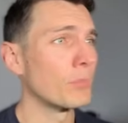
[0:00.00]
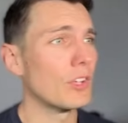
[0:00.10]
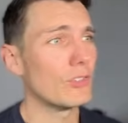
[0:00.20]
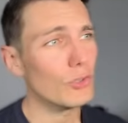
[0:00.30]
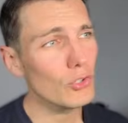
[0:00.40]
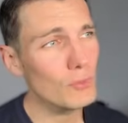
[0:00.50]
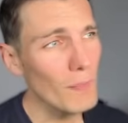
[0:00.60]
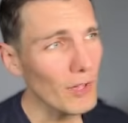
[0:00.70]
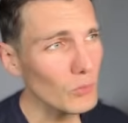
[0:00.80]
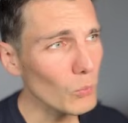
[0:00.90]
So the
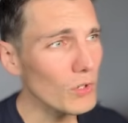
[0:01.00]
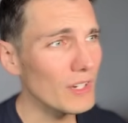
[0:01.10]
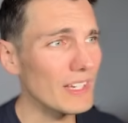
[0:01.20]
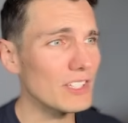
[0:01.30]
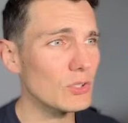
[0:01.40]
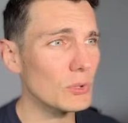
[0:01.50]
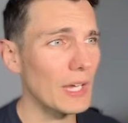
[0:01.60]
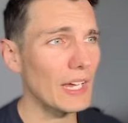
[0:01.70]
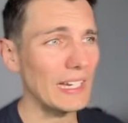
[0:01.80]
smart one is okay.